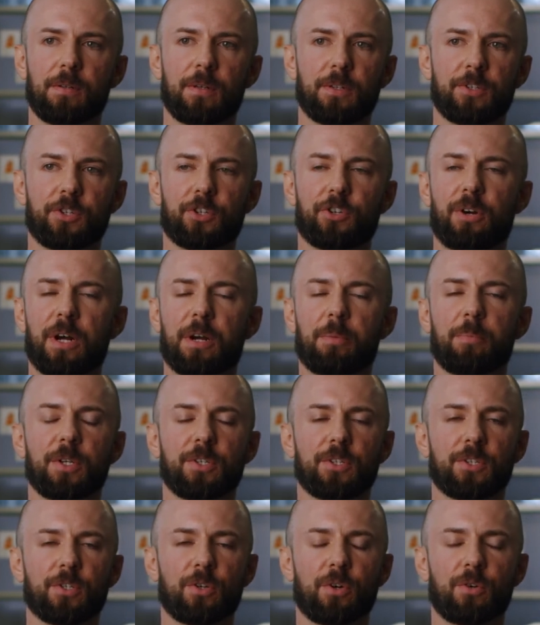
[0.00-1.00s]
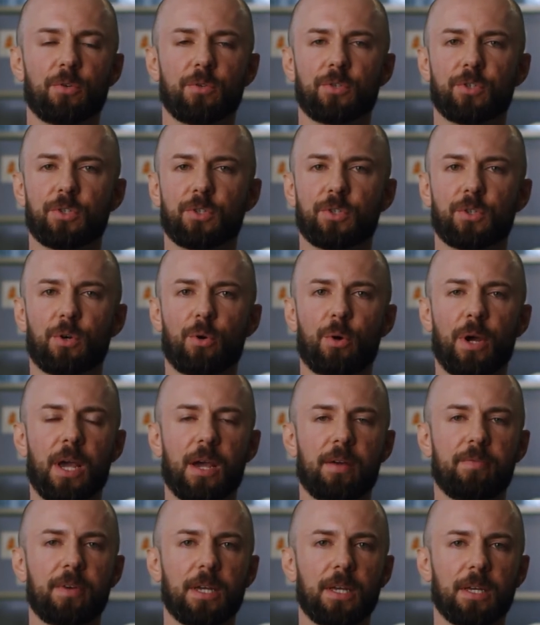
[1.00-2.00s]
struck me so
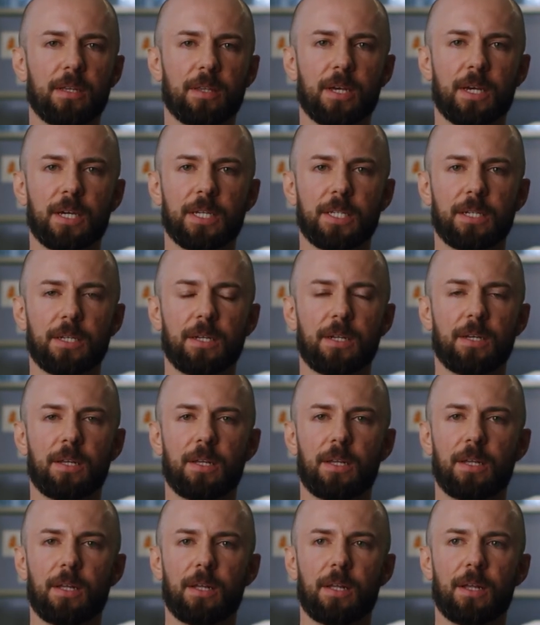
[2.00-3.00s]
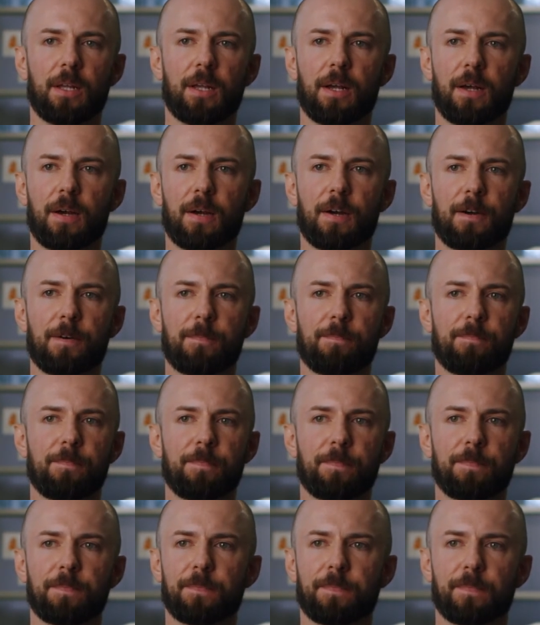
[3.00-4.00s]
heavy that
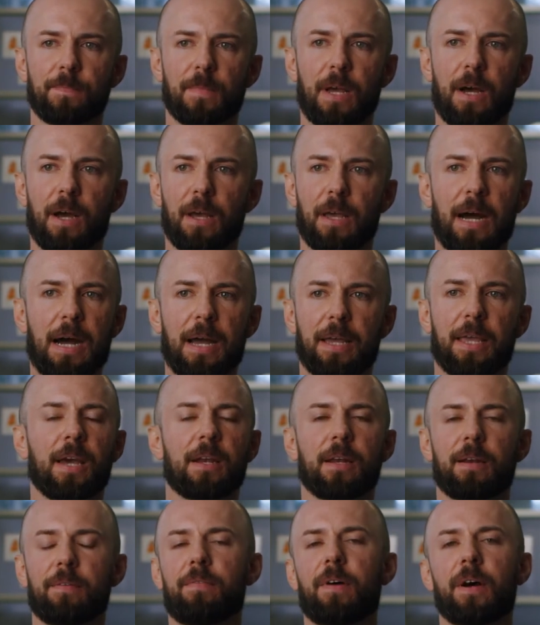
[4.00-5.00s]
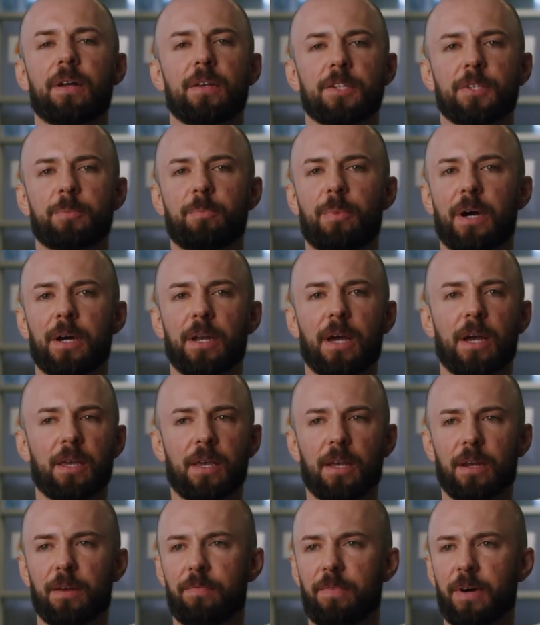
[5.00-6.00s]
I cannot find a spot. I
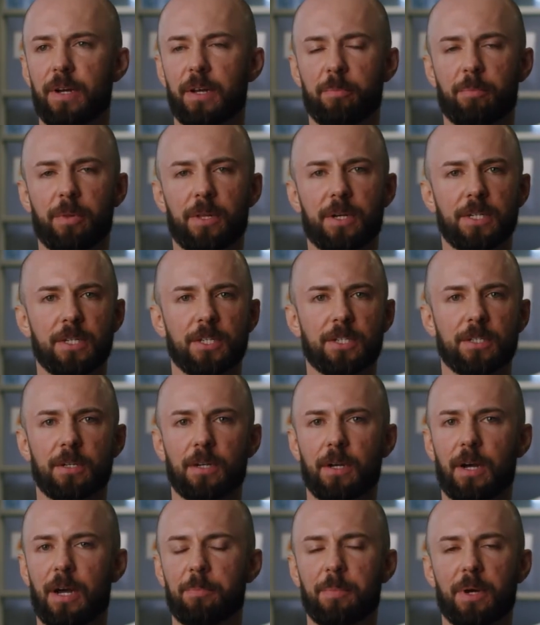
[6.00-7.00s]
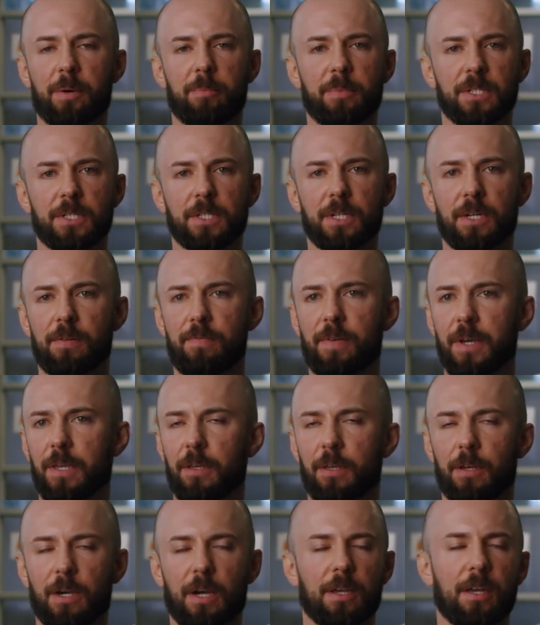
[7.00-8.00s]
cannot find a place. I'm not myself.
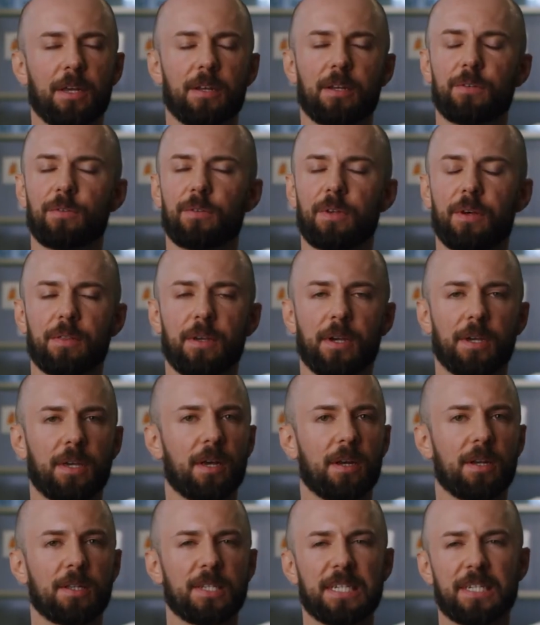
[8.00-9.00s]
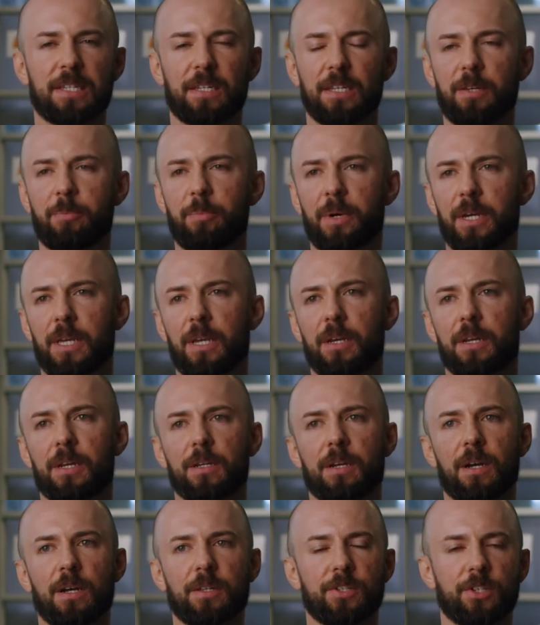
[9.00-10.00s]
I cannot do nothing. I cannot sleep. I cannot
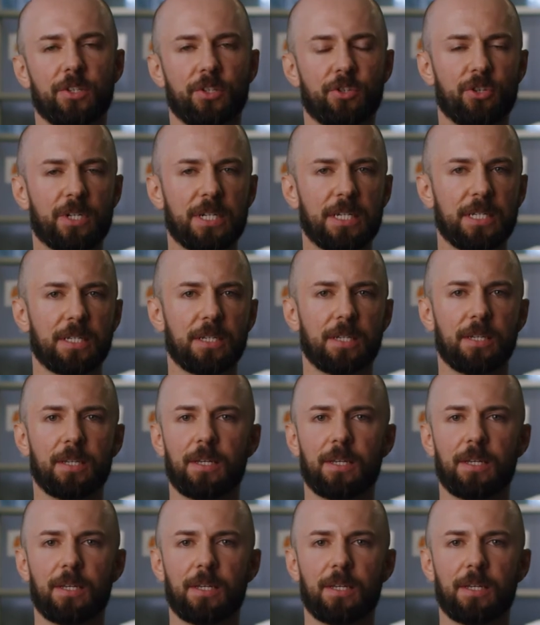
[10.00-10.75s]
concentrate.